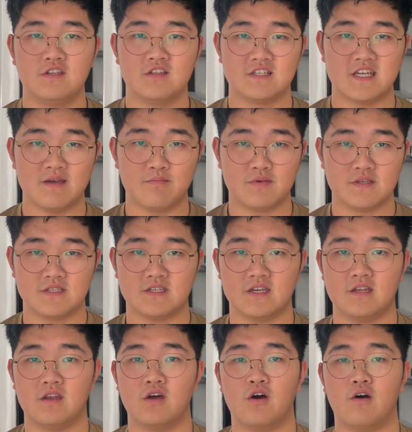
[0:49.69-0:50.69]

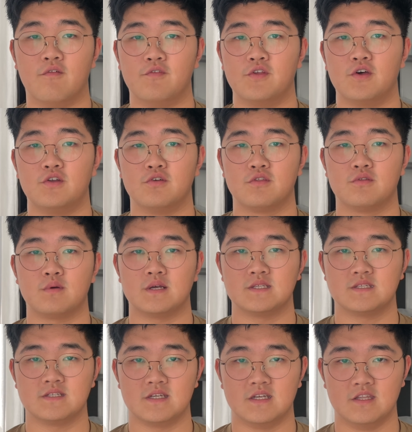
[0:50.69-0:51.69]
10% of total
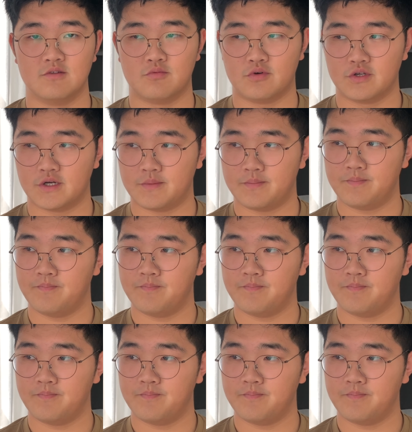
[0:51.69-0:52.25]
thrust in the water.